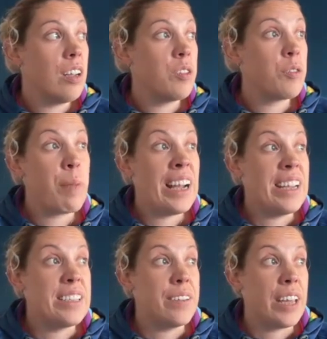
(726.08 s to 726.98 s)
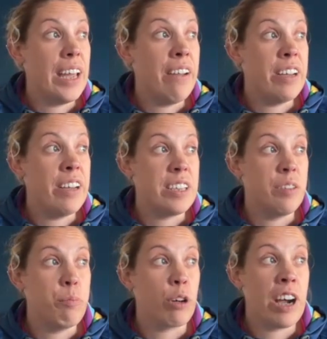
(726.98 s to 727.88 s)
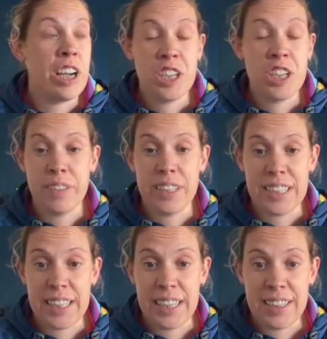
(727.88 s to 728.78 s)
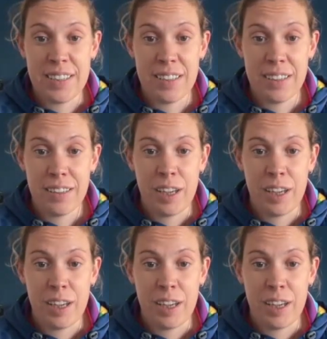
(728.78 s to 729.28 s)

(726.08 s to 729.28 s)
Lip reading: so palliative care is the progression of the disease.